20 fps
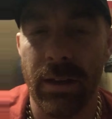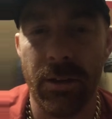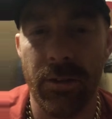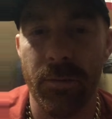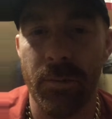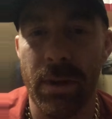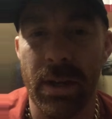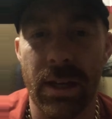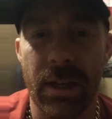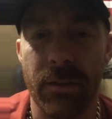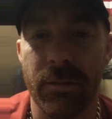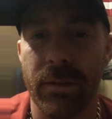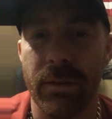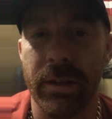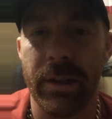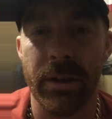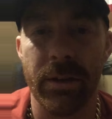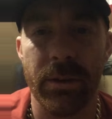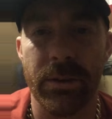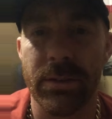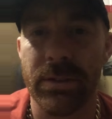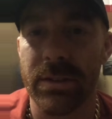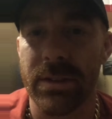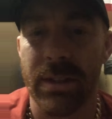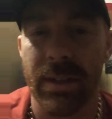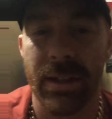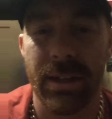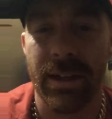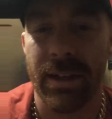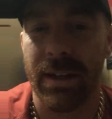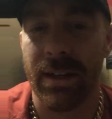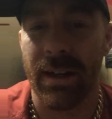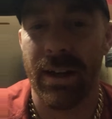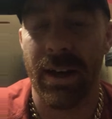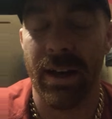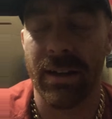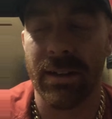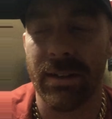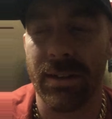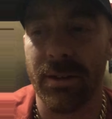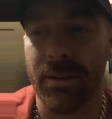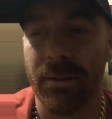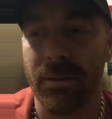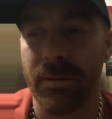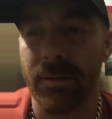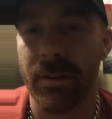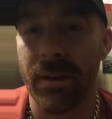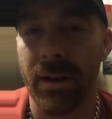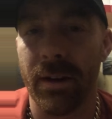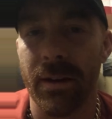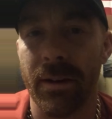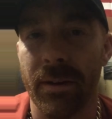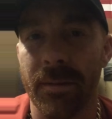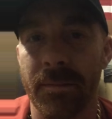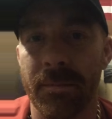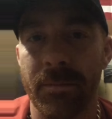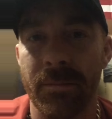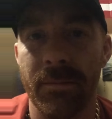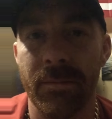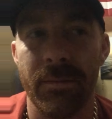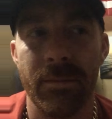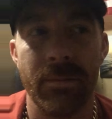I love making videos I love um,